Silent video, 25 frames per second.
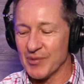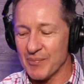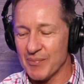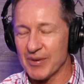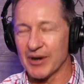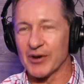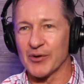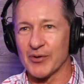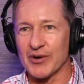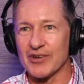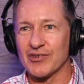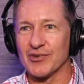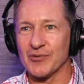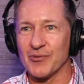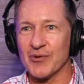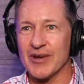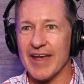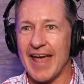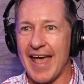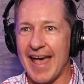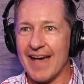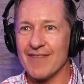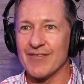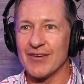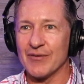a big reason we
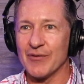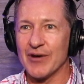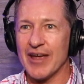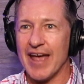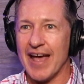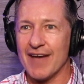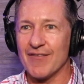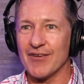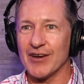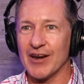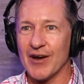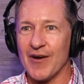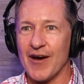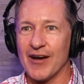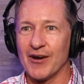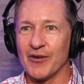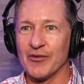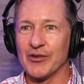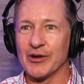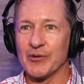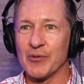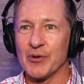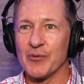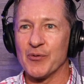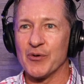have it. We have it now. I don't
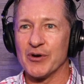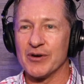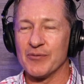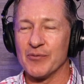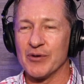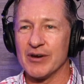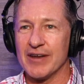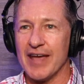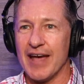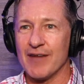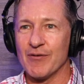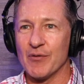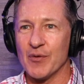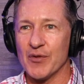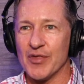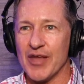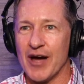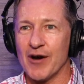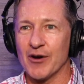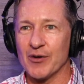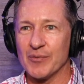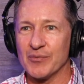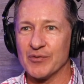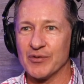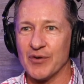think we'd have it
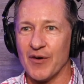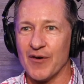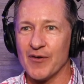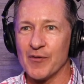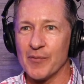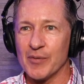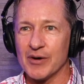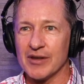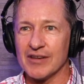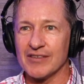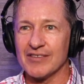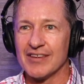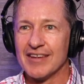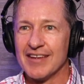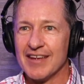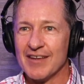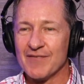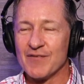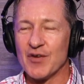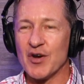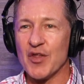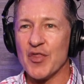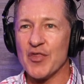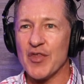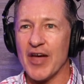without him. So everybody's
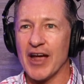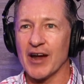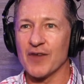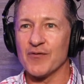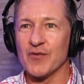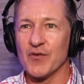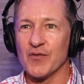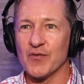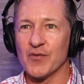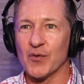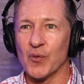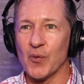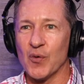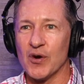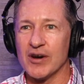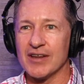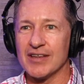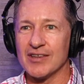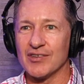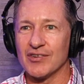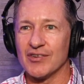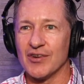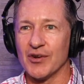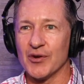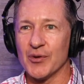very thankful for what
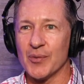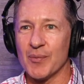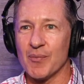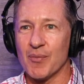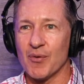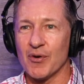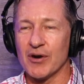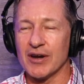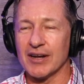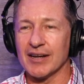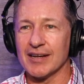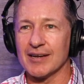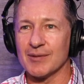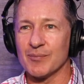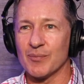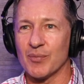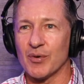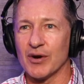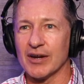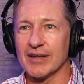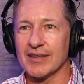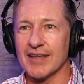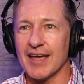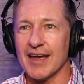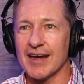he's done to
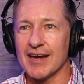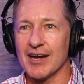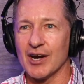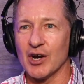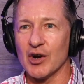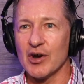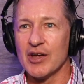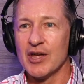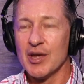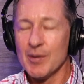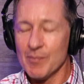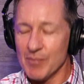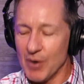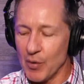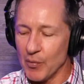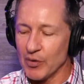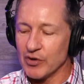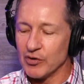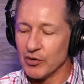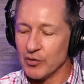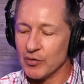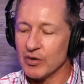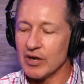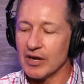bring that here. But we do